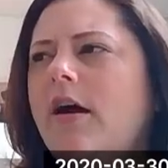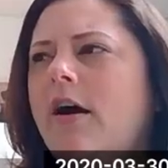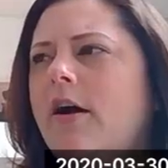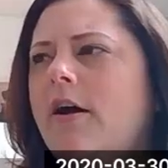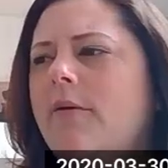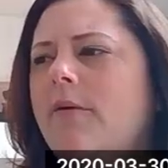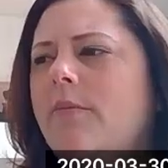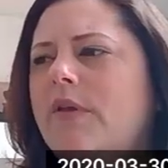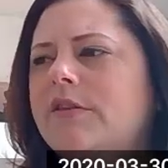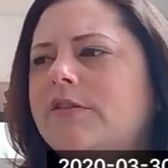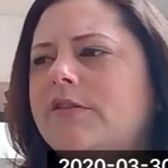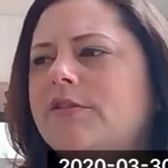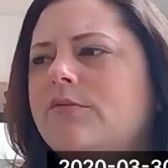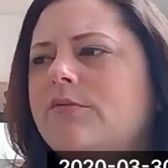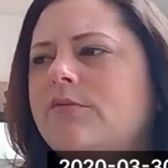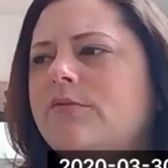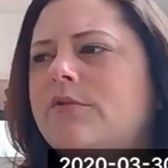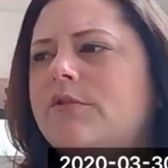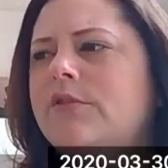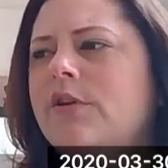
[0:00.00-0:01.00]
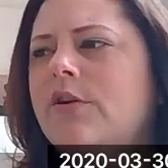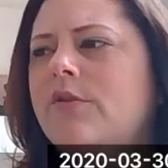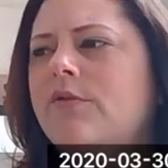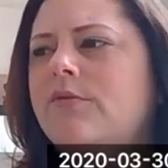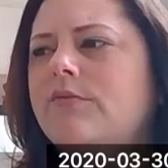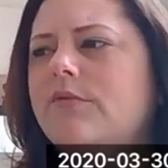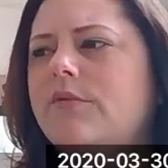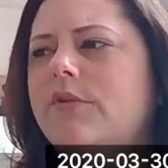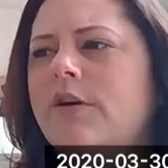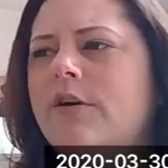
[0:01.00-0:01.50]
And so
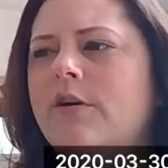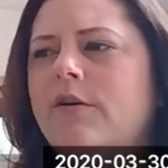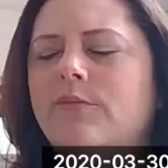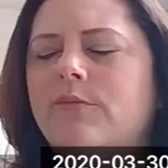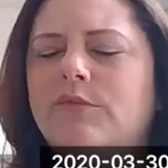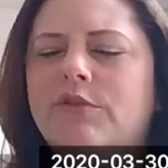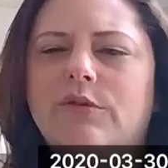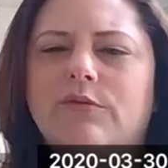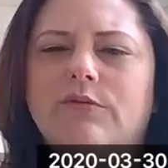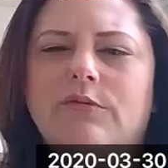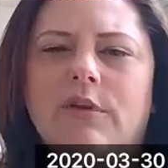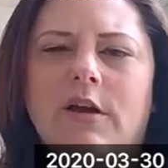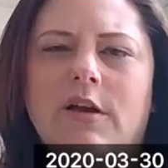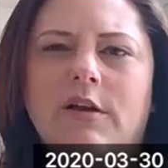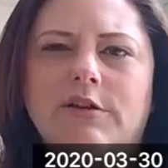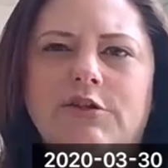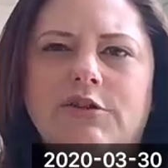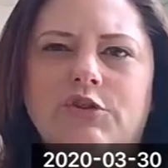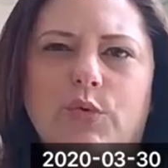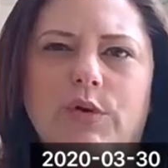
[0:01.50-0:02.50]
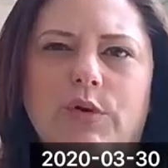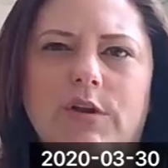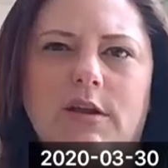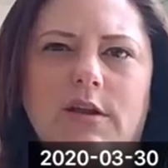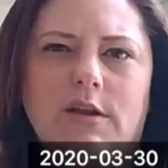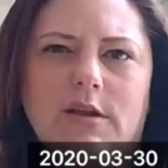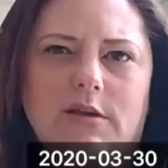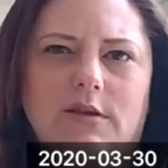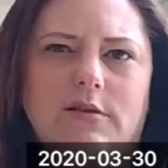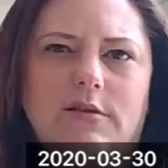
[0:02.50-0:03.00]
don't not
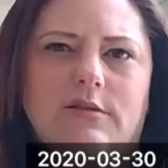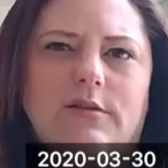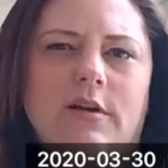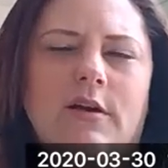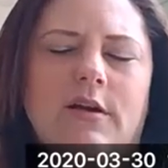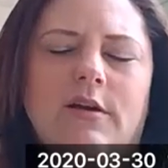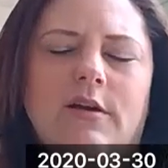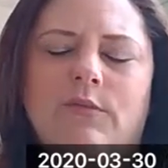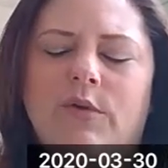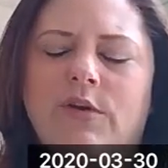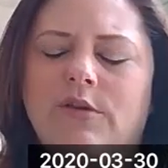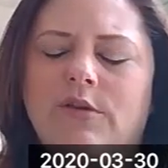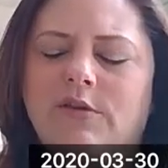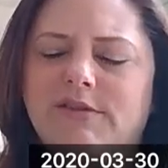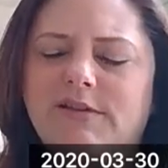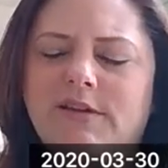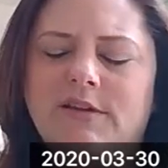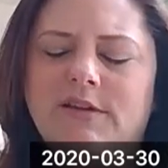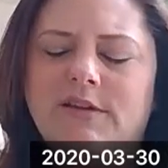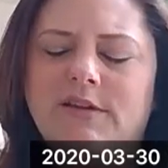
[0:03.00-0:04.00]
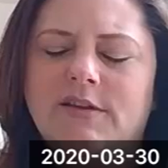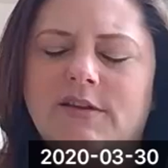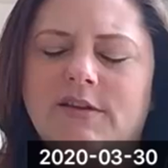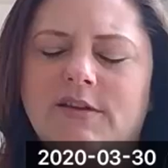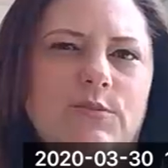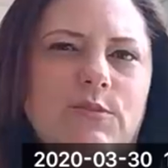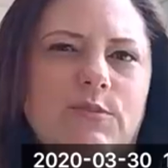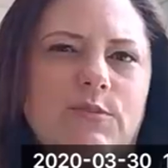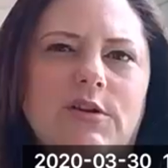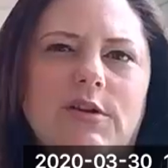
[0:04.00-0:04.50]
join in, whether it's
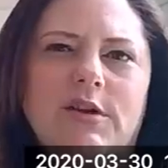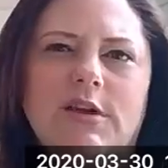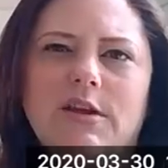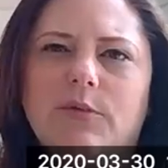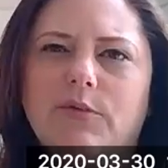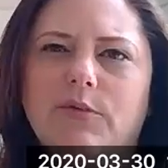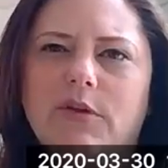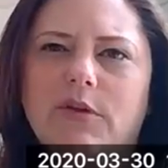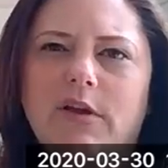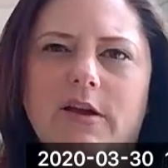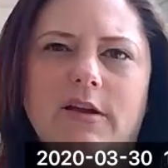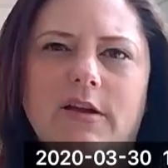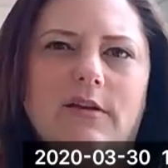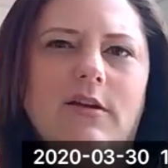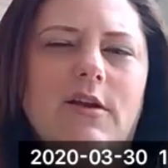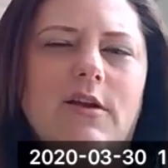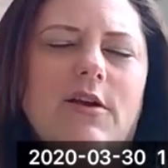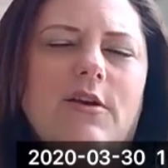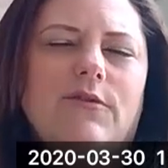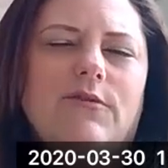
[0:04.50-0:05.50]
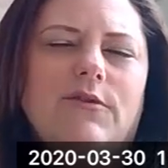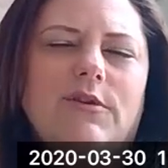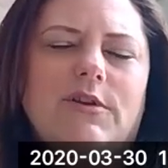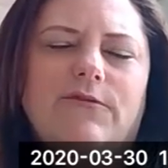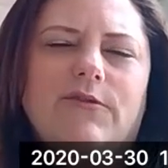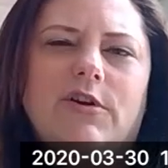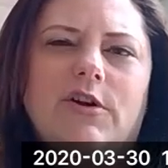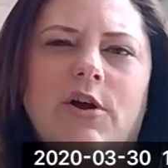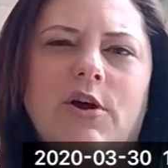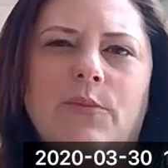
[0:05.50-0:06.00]
connecting the community, applying for
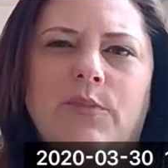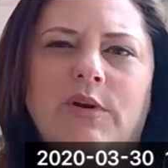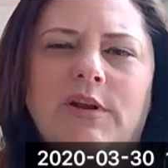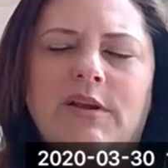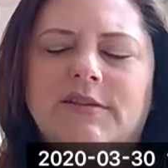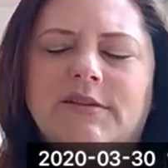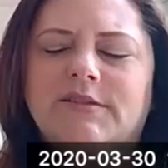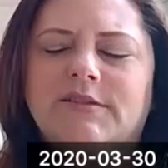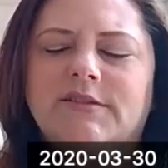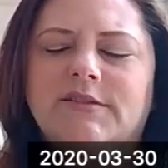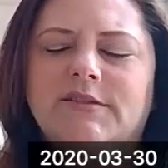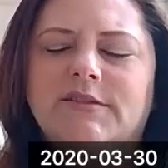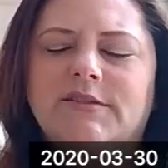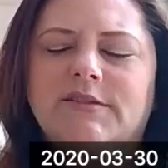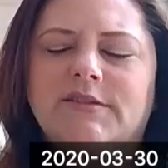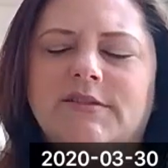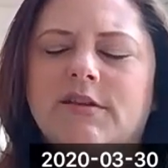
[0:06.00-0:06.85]
different companies.